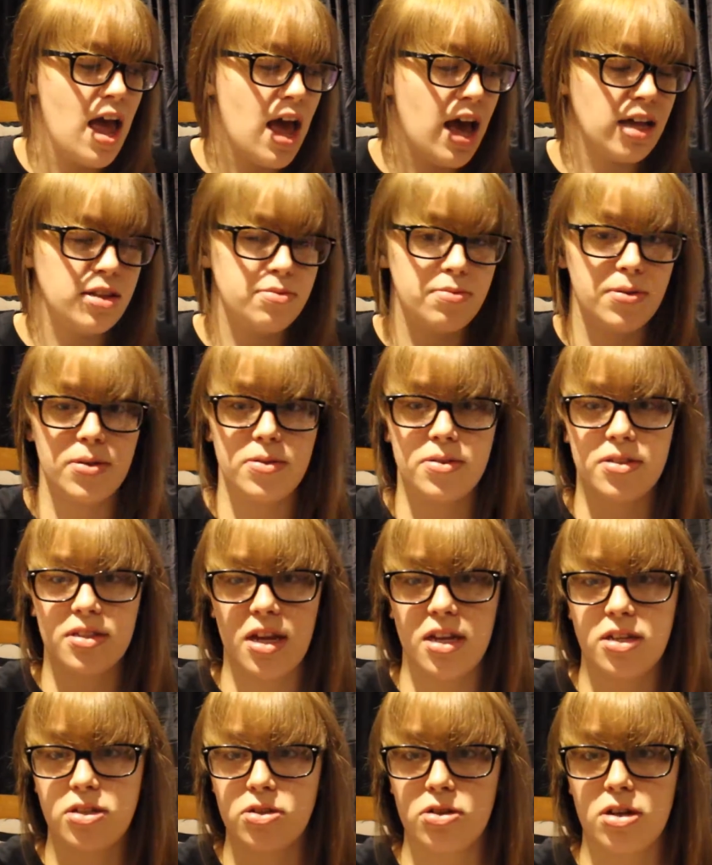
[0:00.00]
as we all
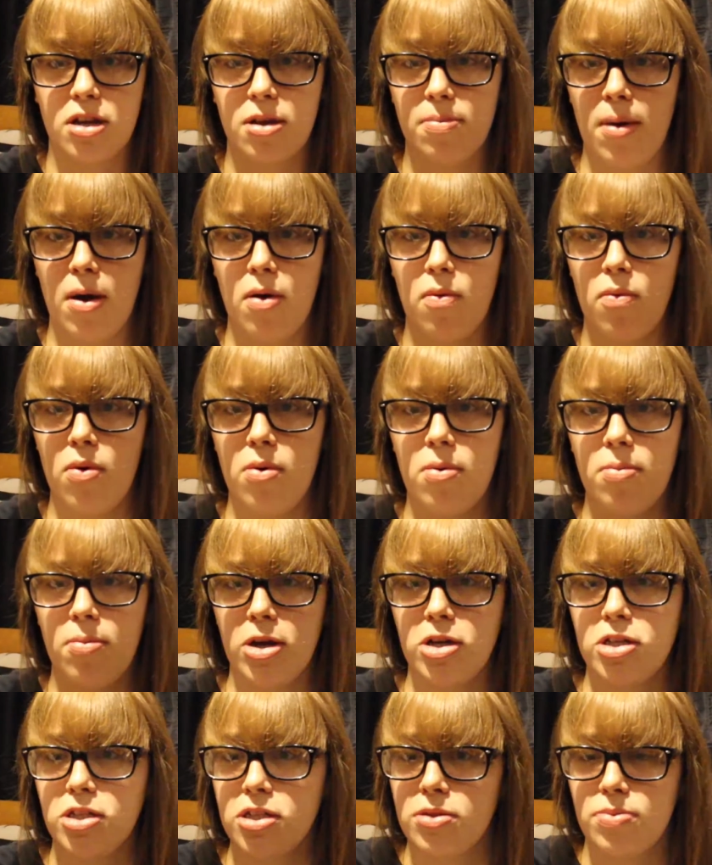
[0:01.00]
started talking about what
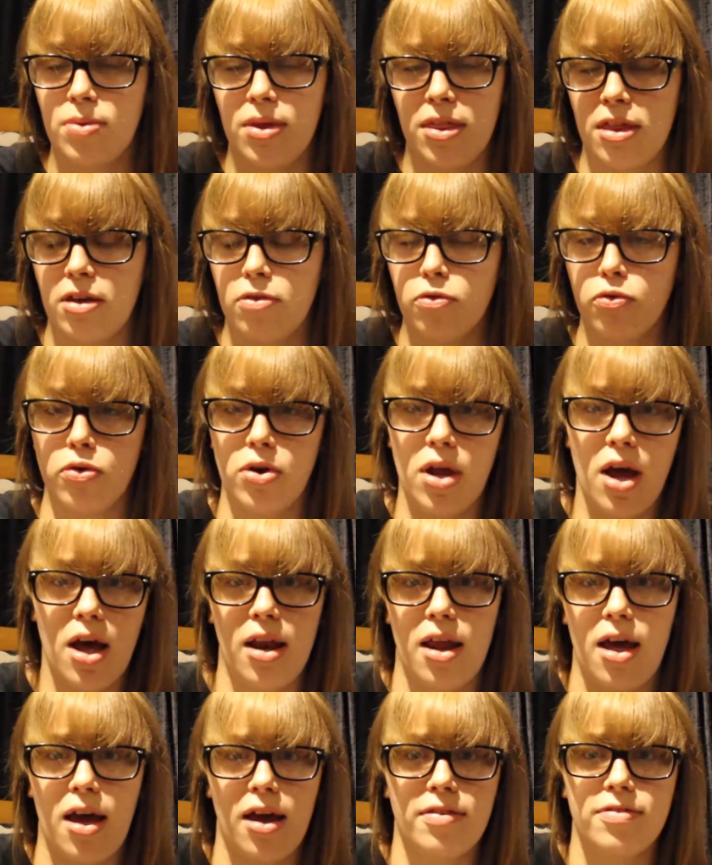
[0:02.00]
emotions we think rule our
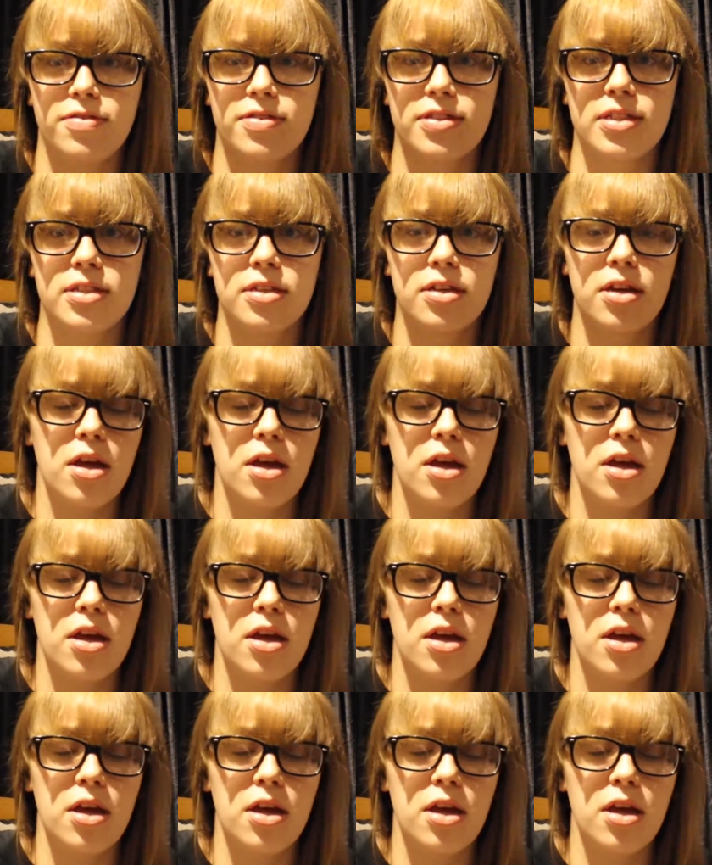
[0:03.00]
lives.